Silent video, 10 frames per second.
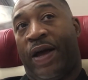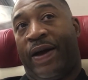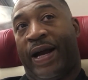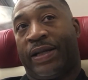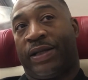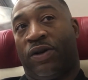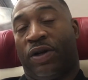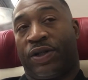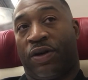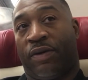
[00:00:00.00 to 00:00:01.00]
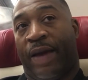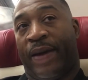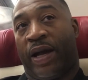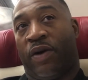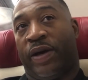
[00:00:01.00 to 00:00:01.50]
So now I got to see
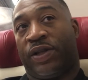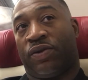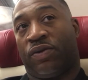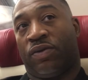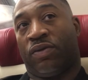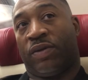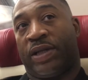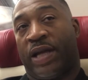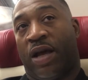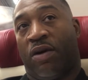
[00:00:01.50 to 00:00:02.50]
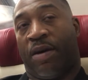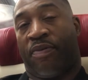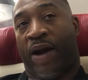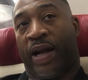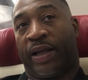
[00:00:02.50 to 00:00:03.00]
also, am I going to
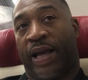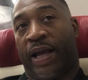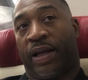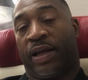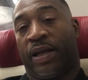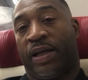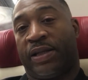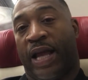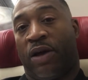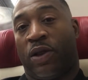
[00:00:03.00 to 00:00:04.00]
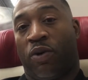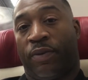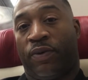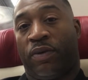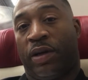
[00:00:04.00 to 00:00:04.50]
sell a product that is
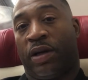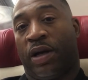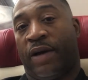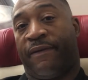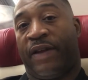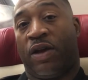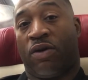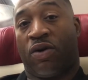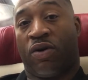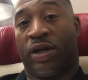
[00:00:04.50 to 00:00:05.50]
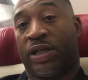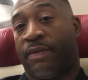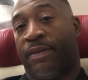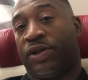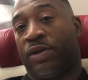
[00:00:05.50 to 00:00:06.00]
downloadable, a video
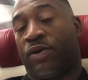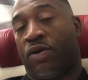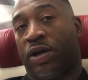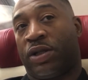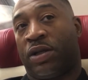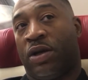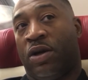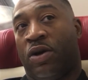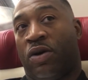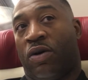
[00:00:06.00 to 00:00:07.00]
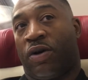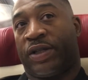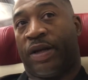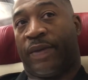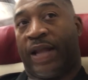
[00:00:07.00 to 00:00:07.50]
course, a membership course,
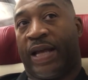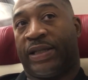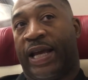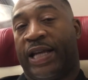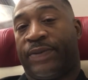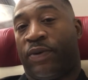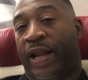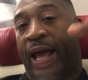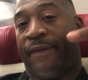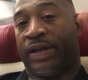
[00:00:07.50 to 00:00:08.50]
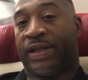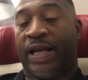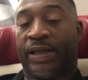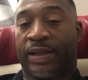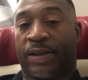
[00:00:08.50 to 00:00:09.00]
or something that's tangible that I have
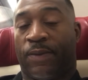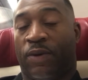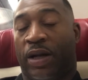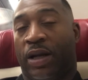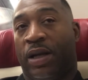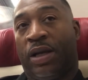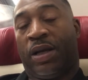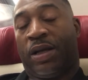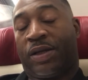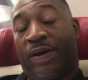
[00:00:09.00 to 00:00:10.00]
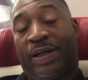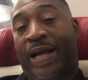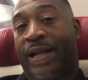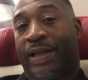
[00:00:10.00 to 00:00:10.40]
to send to someone? So I